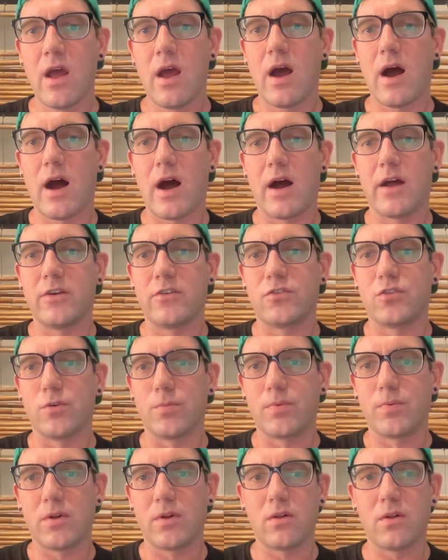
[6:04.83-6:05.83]
Uh,
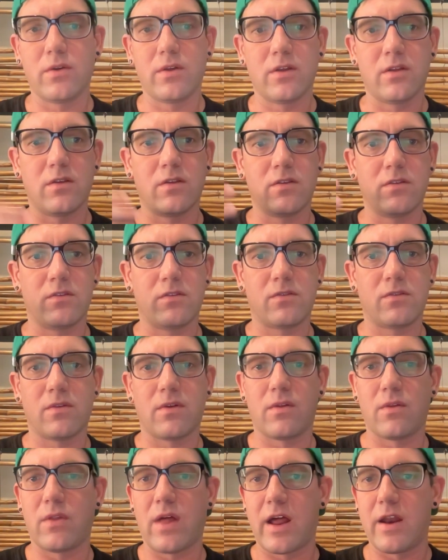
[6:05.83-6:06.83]
Drupal is
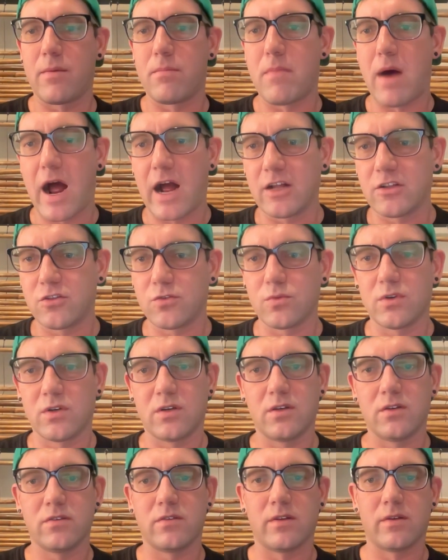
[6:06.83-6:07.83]
a lot of
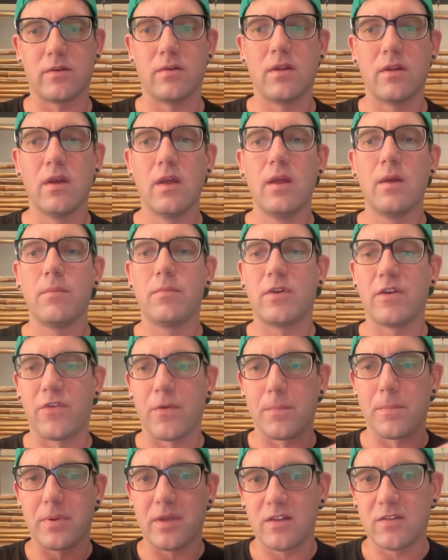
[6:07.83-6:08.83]
modules and
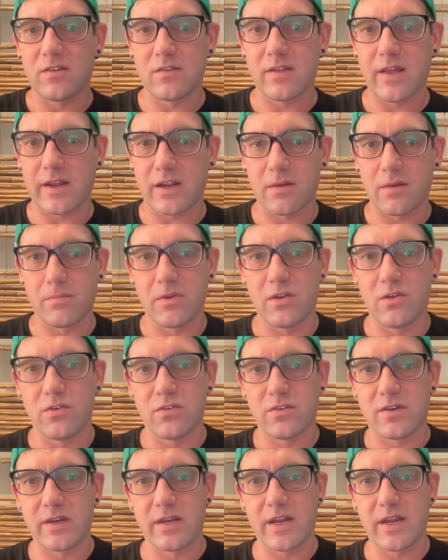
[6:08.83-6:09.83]
different pieces that can be
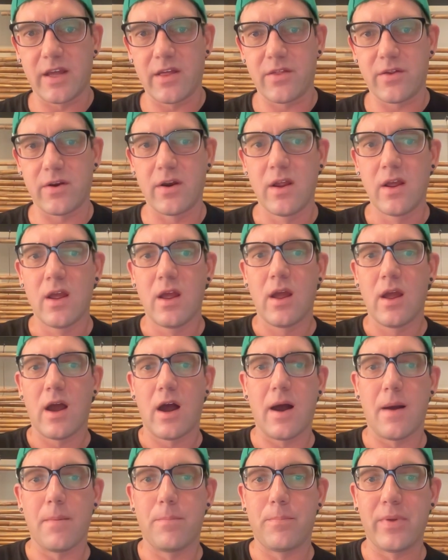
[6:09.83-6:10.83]
used together.
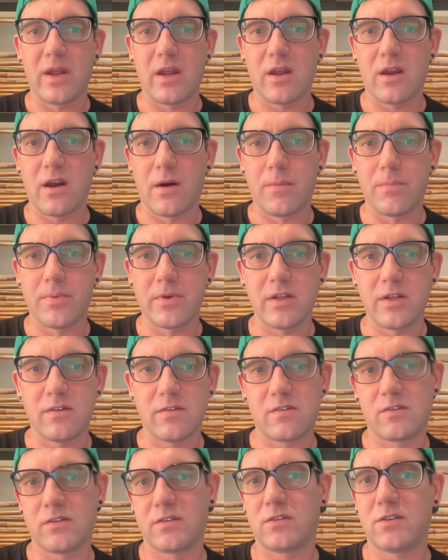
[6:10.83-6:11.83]
Uh, big
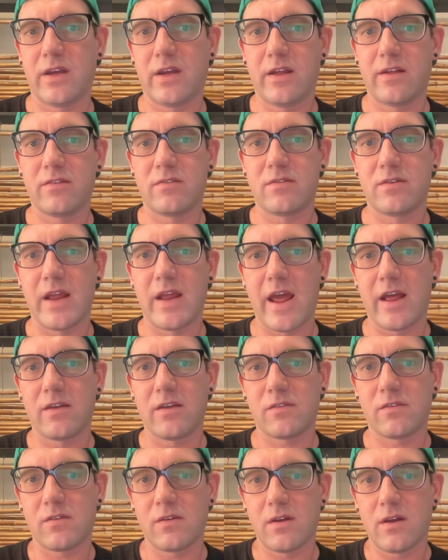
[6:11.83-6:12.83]
companies such as
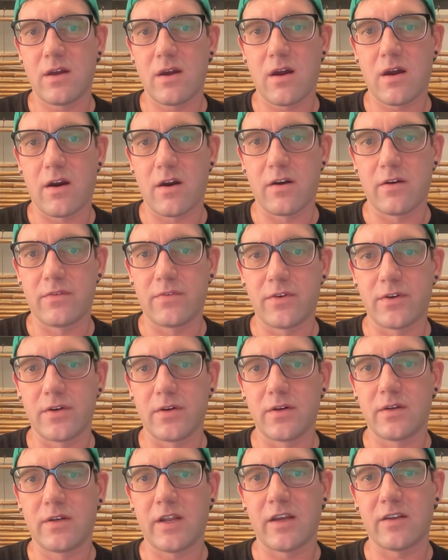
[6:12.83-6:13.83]
NASA,
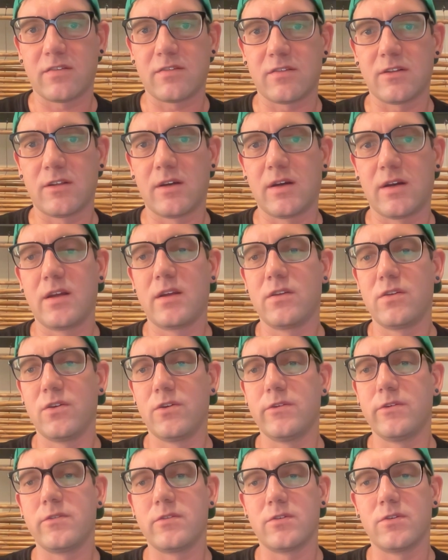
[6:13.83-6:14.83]
Harvard, Tesla
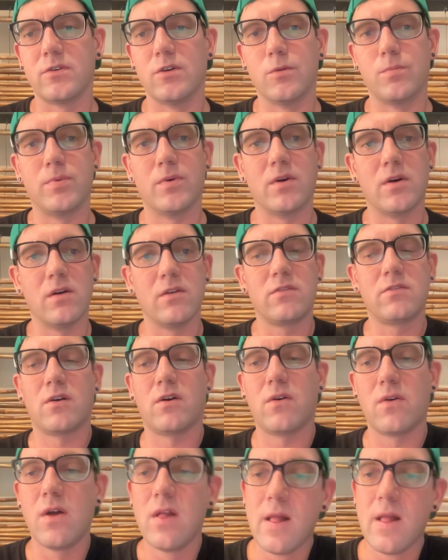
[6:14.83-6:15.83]
use Drupal.
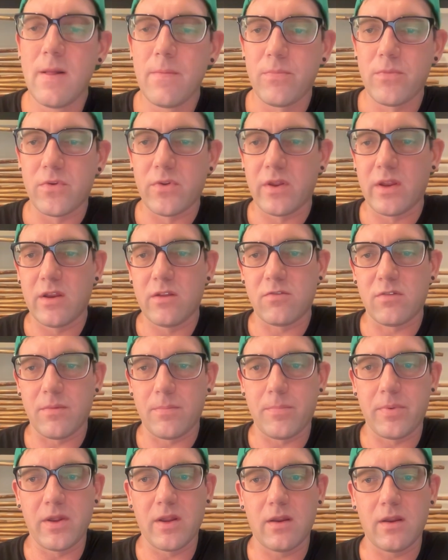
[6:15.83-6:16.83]
So it is a
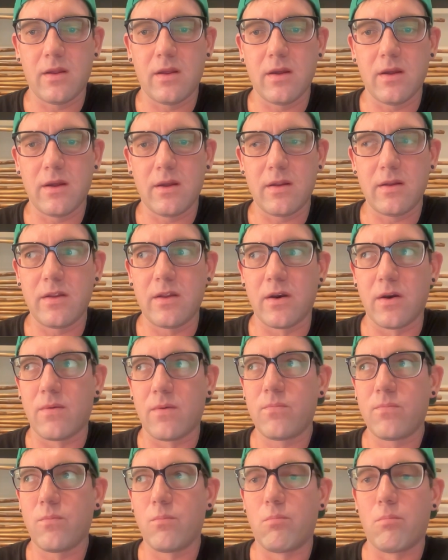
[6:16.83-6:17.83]
big, you know,
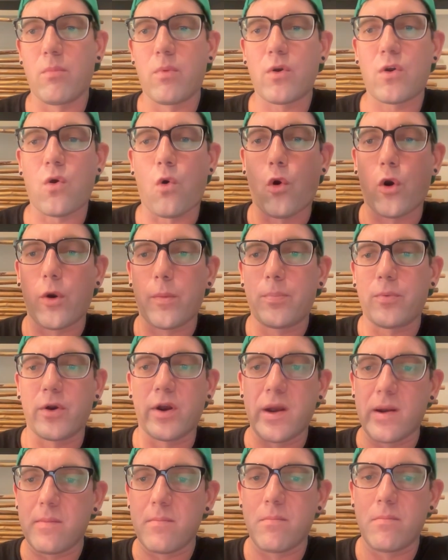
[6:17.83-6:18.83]

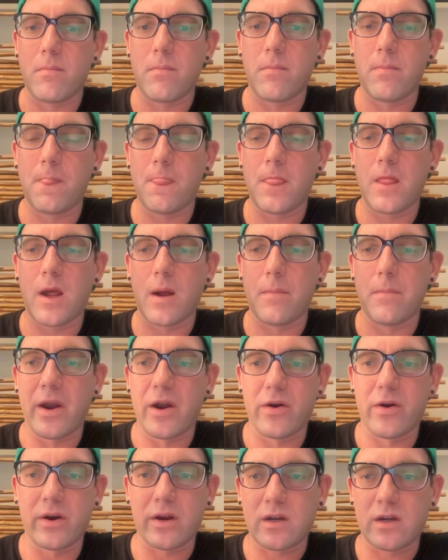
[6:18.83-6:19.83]
corporate
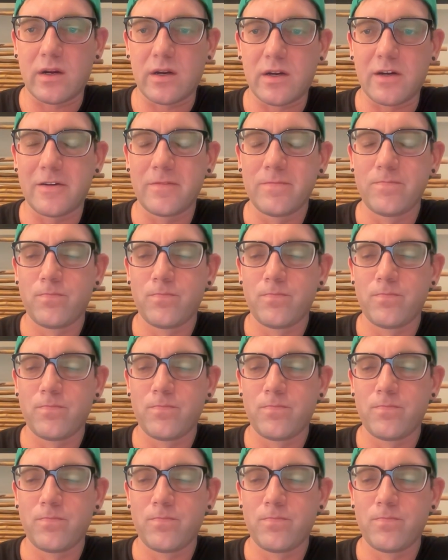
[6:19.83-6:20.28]
America